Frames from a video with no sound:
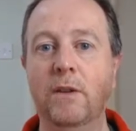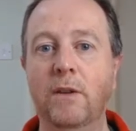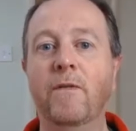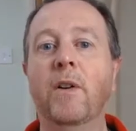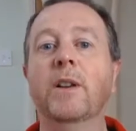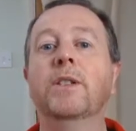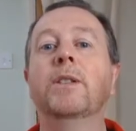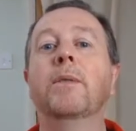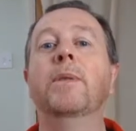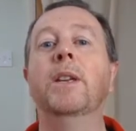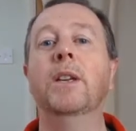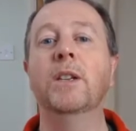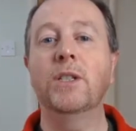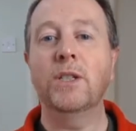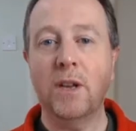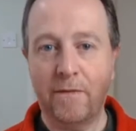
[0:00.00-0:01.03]
You find
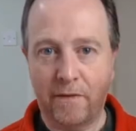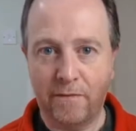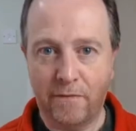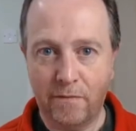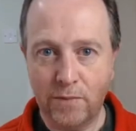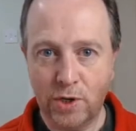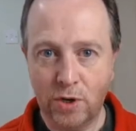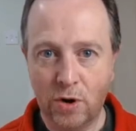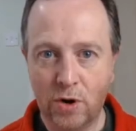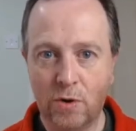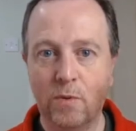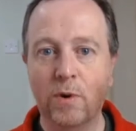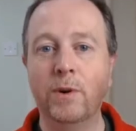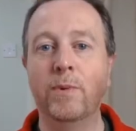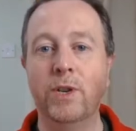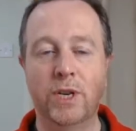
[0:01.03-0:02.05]
somebody suffering from
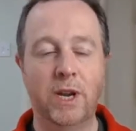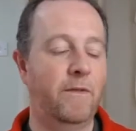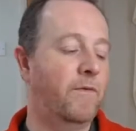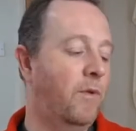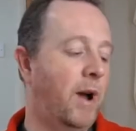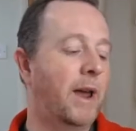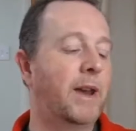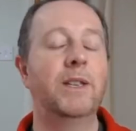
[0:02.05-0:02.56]
shock, what do we check for?